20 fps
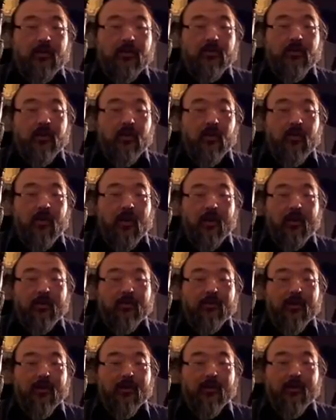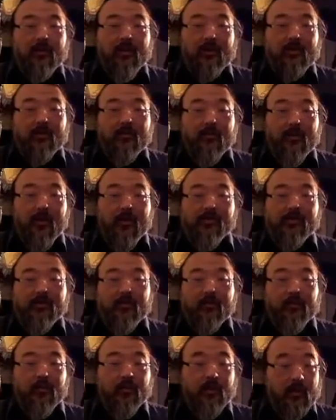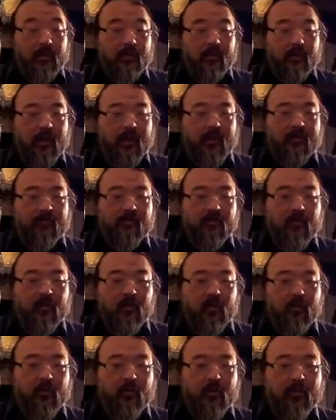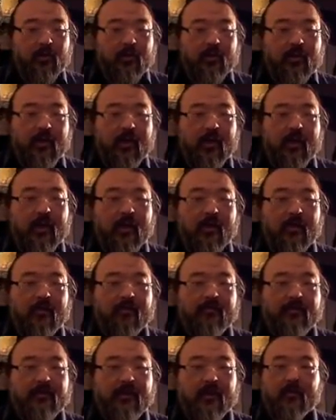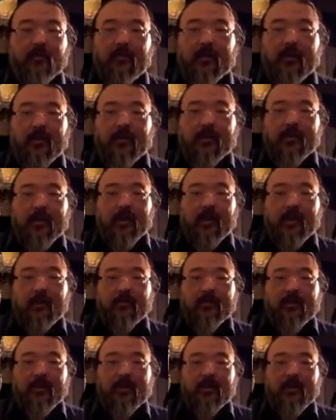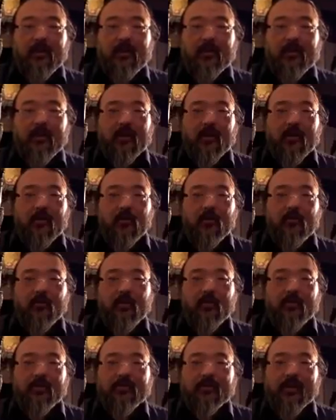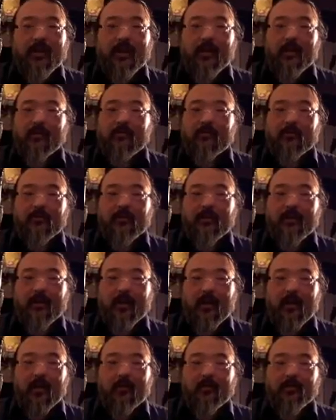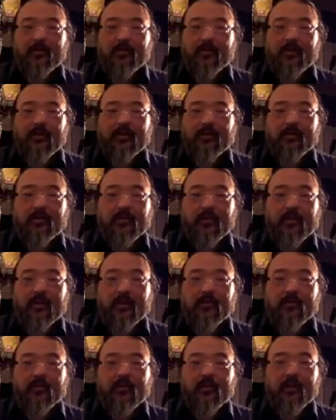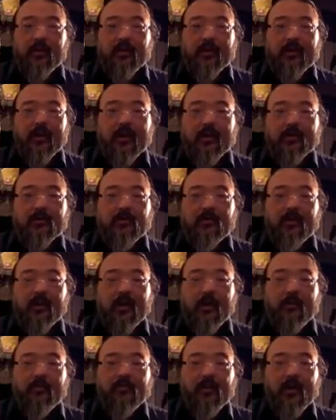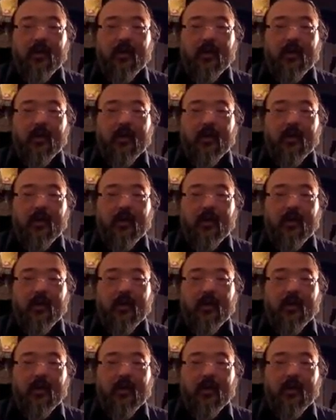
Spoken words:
So, I talk about the breath support a lot for oboe, and I have said many times that the oboe is not really an embouchure instrument. It's more like actually a